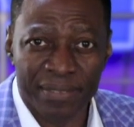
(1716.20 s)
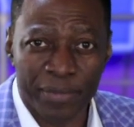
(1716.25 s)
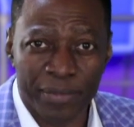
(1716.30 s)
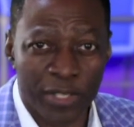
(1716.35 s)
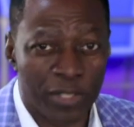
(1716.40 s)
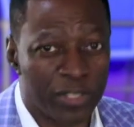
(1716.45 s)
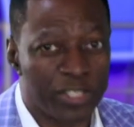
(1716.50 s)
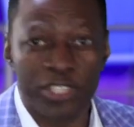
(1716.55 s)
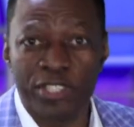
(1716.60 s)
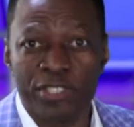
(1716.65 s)

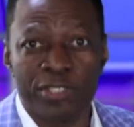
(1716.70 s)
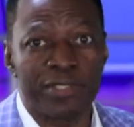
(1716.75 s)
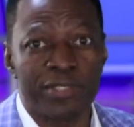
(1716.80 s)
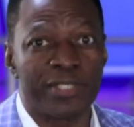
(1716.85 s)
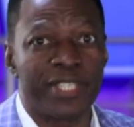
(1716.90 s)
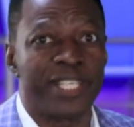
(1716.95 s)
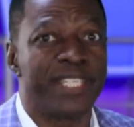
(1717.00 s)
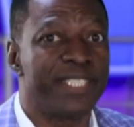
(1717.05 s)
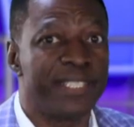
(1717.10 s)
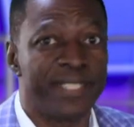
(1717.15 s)
Because Jesus
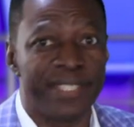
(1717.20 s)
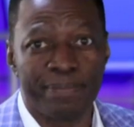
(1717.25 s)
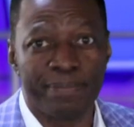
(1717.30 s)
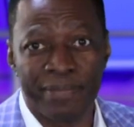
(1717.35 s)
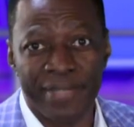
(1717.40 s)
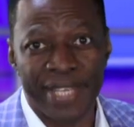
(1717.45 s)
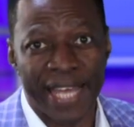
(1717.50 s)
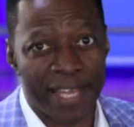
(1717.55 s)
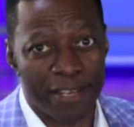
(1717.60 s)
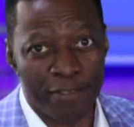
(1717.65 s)
already
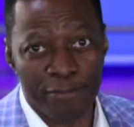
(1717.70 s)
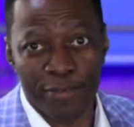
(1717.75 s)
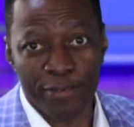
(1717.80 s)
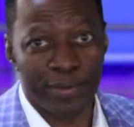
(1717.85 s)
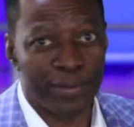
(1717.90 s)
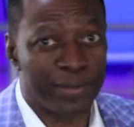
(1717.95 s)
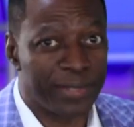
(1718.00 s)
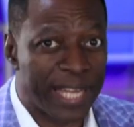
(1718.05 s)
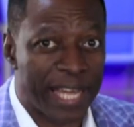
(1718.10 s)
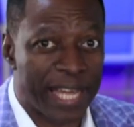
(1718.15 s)
died
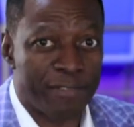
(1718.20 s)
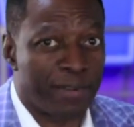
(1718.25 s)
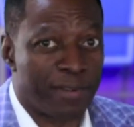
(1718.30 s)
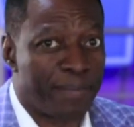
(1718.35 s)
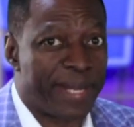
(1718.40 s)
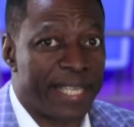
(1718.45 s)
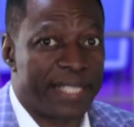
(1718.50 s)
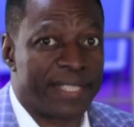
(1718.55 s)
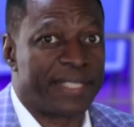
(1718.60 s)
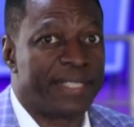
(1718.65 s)
for you, died
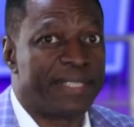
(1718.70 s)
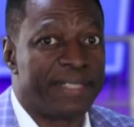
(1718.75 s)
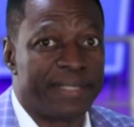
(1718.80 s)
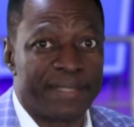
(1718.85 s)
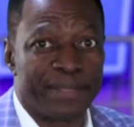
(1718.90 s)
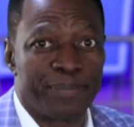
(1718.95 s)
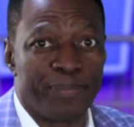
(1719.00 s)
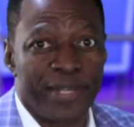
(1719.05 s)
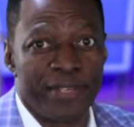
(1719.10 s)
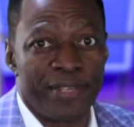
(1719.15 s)
for my
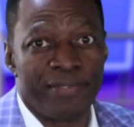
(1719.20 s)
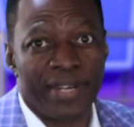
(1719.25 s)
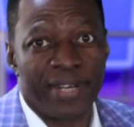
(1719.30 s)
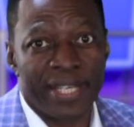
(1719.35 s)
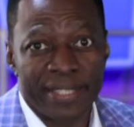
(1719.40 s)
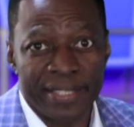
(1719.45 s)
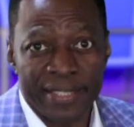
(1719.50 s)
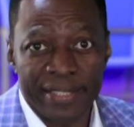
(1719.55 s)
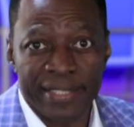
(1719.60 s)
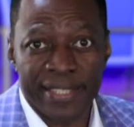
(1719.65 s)
sins, paid for
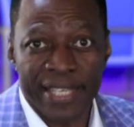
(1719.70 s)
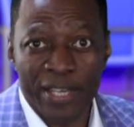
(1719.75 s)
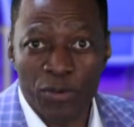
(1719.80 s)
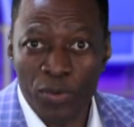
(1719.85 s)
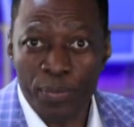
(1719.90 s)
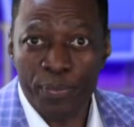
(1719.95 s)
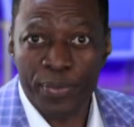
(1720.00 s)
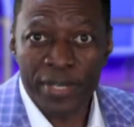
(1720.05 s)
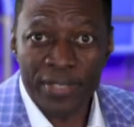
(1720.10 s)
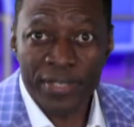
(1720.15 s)
our sins. Can
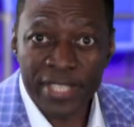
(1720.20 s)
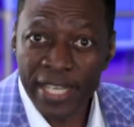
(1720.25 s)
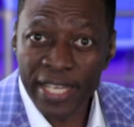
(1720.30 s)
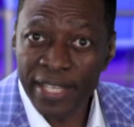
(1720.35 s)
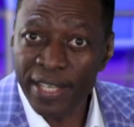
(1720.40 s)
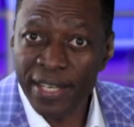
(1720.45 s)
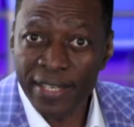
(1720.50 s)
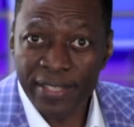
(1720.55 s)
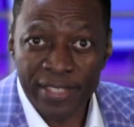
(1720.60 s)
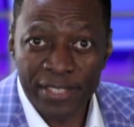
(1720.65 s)
we pray
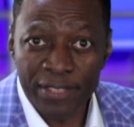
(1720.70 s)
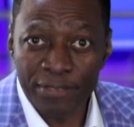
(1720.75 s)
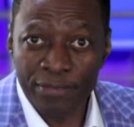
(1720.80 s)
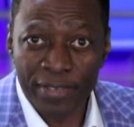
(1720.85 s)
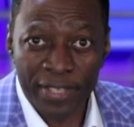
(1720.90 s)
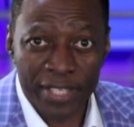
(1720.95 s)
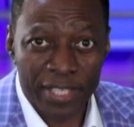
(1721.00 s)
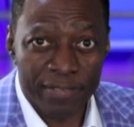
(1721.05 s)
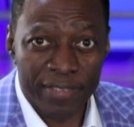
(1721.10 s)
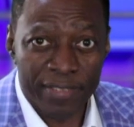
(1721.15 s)
together and receive
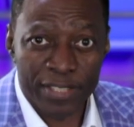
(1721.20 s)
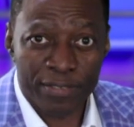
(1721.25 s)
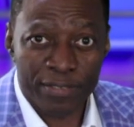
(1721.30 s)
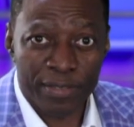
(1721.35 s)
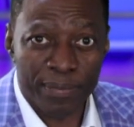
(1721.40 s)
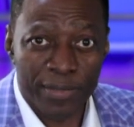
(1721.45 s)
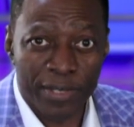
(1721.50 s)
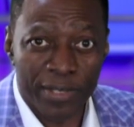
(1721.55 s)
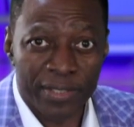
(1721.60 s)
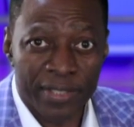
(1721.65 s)
forgiveness
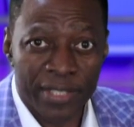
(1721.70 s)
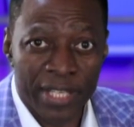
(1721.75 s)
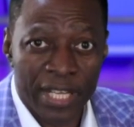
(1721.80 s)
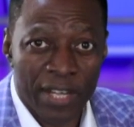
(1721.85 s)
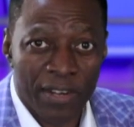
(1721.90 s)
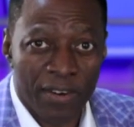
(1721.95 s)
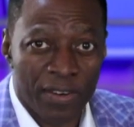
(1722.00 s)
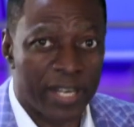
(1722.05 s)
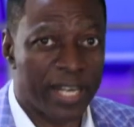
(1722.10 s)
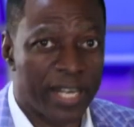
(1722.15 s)
from God?
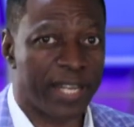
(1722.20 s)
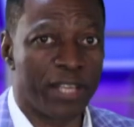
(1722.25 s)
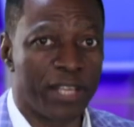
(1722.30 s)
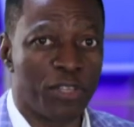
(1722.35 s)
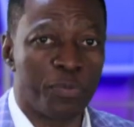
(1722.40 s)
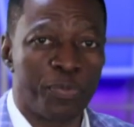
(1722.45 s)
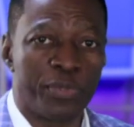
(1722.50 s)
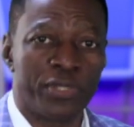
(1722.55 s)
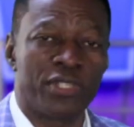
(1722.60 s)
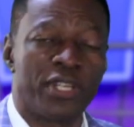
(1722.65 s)
All right, can
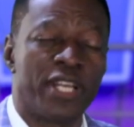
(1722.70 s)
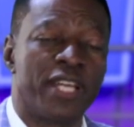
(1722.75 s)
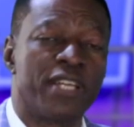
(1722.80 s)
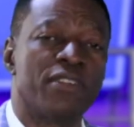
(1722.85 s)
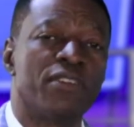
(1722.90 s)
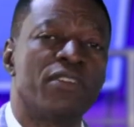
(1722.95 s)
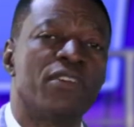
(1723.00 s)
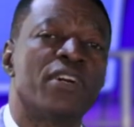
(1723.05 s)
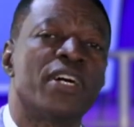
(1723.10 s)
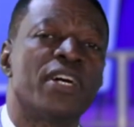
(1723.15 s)
you put your
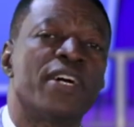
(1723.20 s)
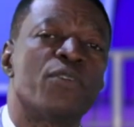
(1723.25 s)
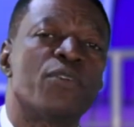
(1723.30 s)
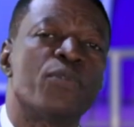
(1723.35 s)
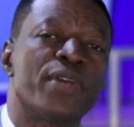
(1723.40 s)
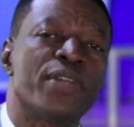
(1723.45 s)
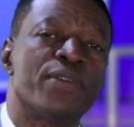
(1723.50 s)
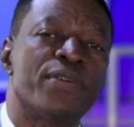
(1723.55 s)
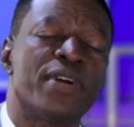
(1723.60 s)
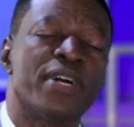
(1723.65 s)
hand on your heart
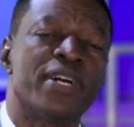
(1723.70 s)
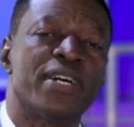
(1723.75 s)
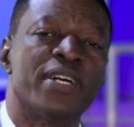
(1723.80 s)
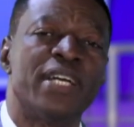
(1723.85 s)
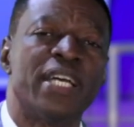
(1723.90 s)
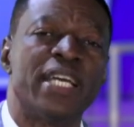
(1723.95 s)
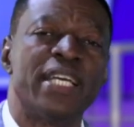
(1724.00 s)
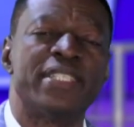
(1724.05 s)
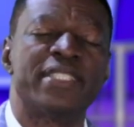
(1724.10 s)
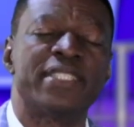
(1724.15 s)
where you are
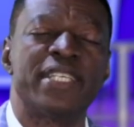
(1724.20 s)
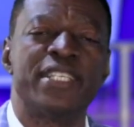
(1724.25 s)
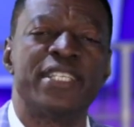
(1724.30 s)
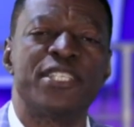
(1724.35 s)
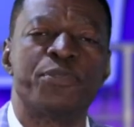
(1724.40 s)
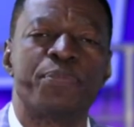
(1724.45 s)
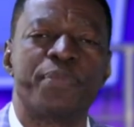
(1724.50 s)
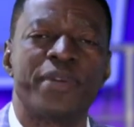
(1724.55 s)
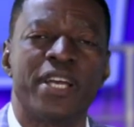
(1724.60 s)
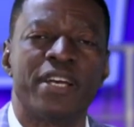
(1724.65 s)
and say
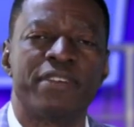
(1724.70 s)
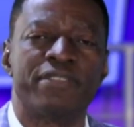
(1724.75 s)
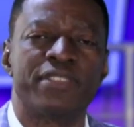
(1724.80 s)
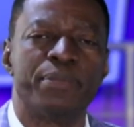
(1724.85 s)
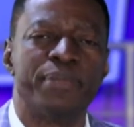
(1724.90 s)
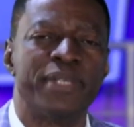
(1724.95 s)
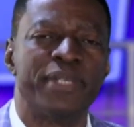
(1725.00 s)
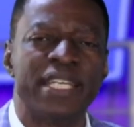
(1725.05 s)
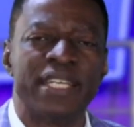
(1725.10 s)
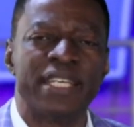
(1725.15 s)
this prayer
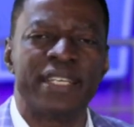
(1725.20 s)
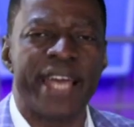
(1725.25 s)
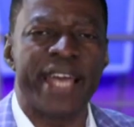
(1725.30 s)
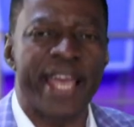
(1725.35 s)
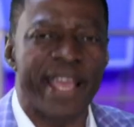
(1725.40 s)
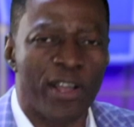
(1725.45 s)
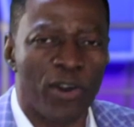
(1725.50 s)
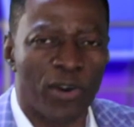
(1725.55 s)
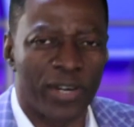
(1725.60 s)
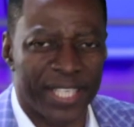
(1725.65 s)
after me?
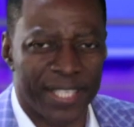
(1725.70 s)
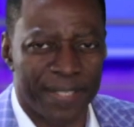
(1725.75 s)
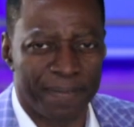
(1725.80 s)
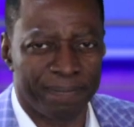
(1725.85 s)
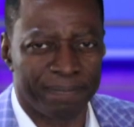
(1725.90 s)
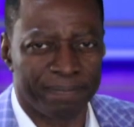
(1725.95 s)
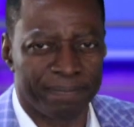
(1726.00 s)
Dear God,